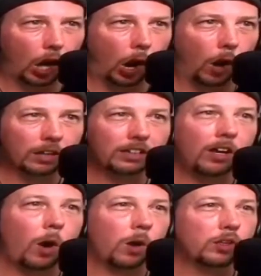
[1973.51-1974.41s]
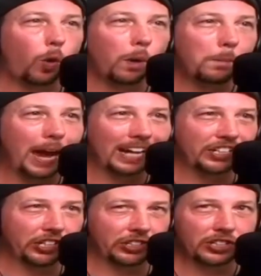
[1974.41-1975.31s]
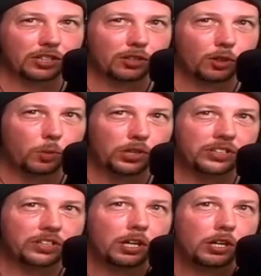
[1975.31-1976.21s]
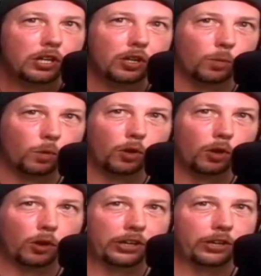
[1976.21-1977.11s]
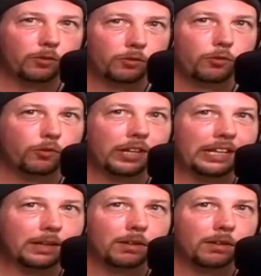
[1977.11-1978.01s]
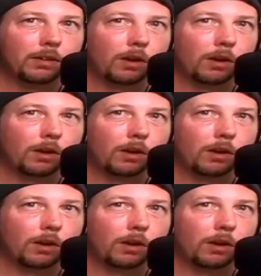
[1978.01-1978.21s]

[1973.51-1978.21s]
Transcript: Hardcore matches. What are you really